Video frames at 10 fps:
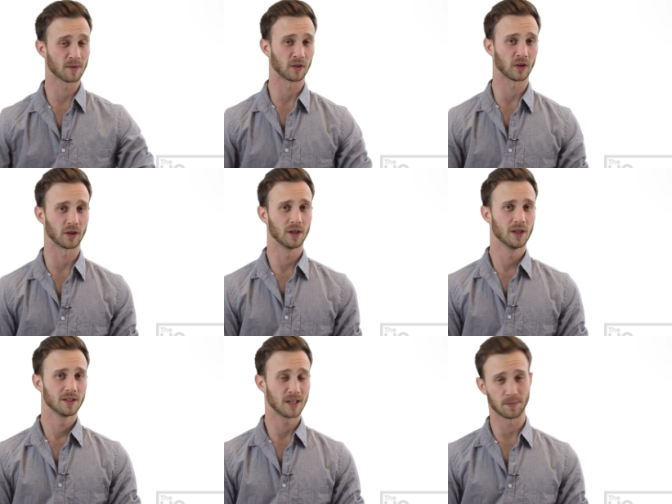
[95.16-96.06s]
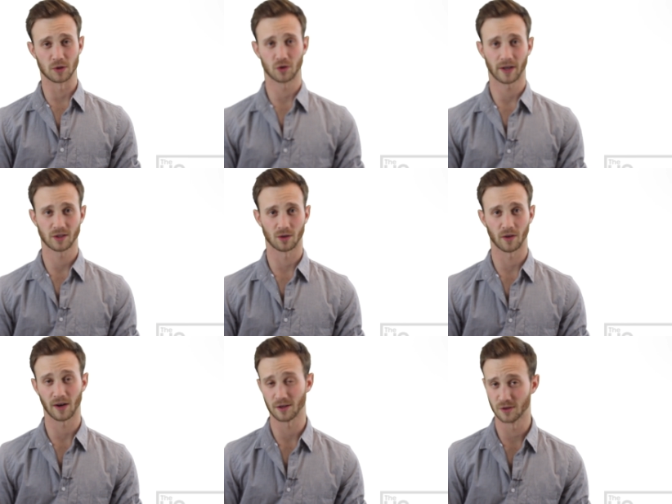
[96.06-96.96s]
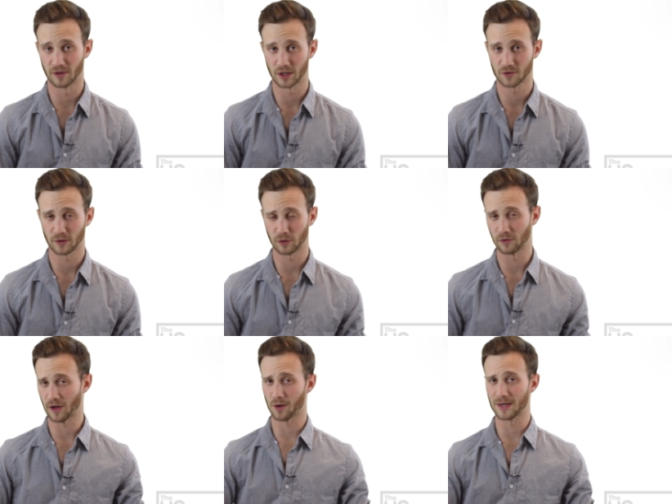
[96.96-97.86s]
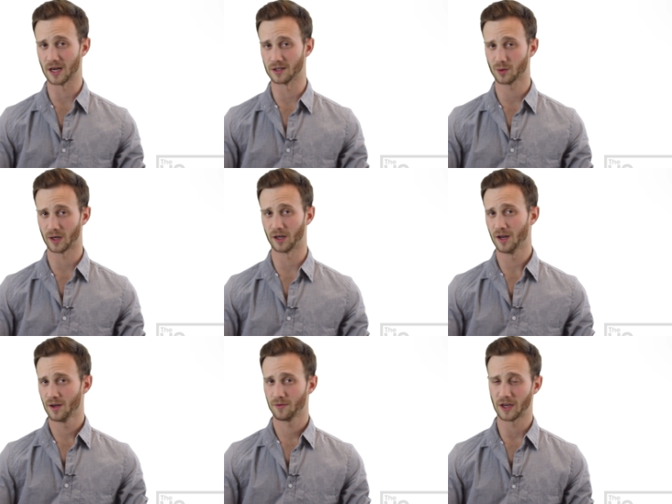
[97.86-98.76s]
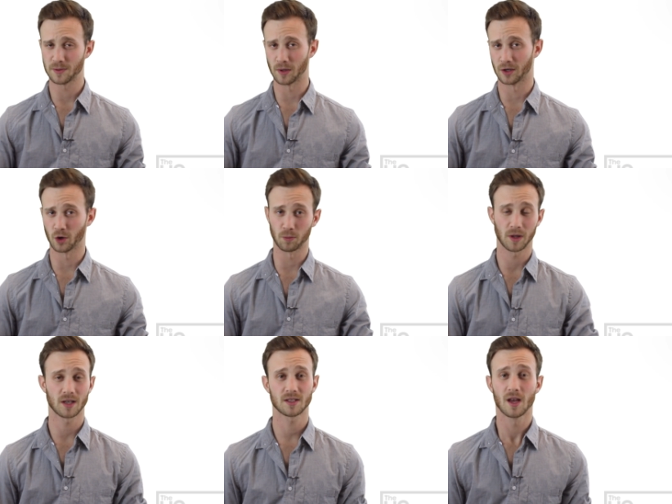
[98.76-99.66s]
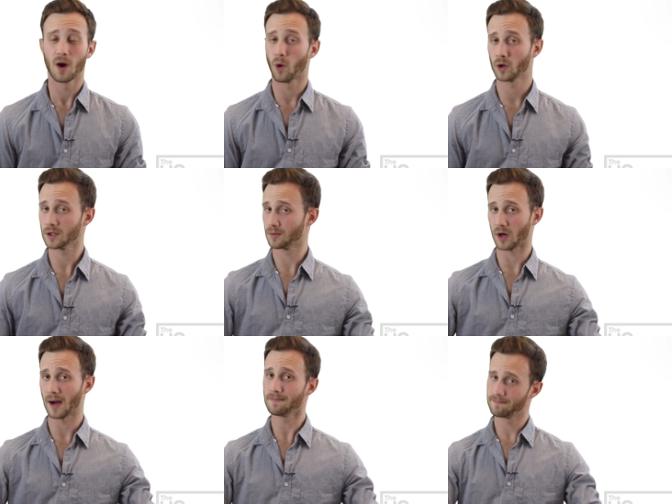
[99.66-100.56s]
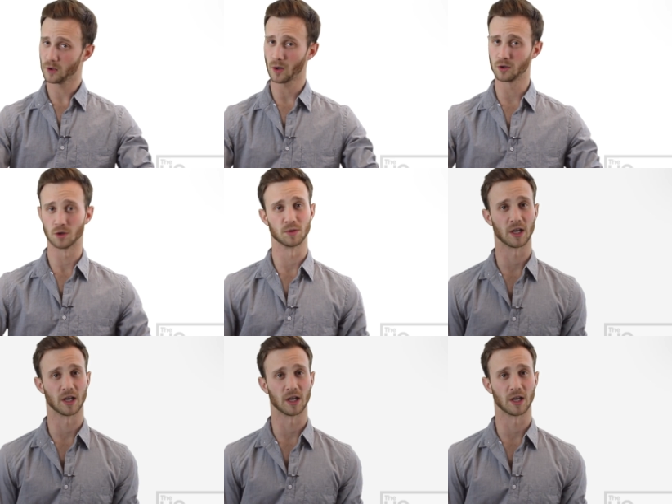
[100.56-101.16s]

some of our other tips and tricks or other how-to videos, feel free to follow me on Twitter, Facebook, Google+, or subscribe to our YouTube